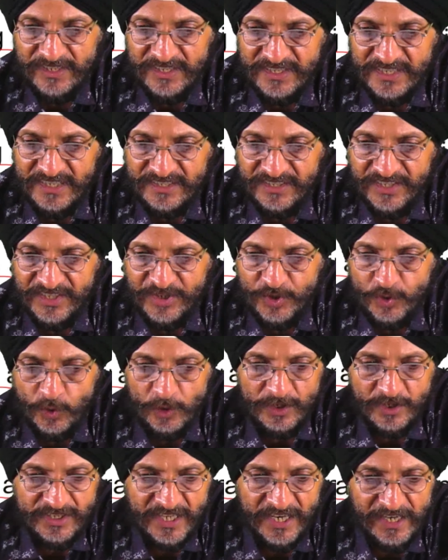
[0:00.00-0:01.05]
access
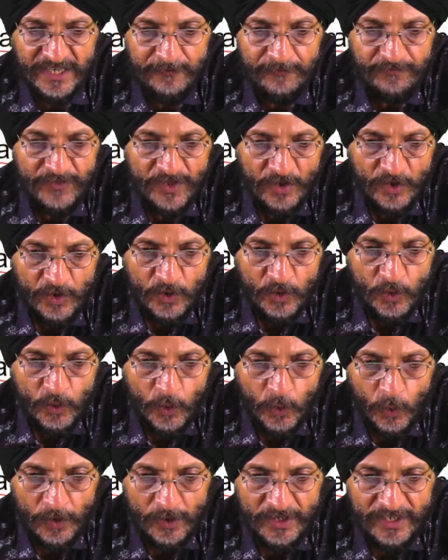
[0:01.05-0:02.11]
ensures that
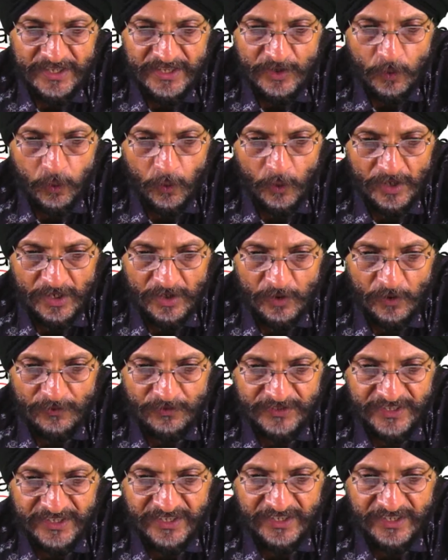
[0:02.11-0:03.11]
only the holder of the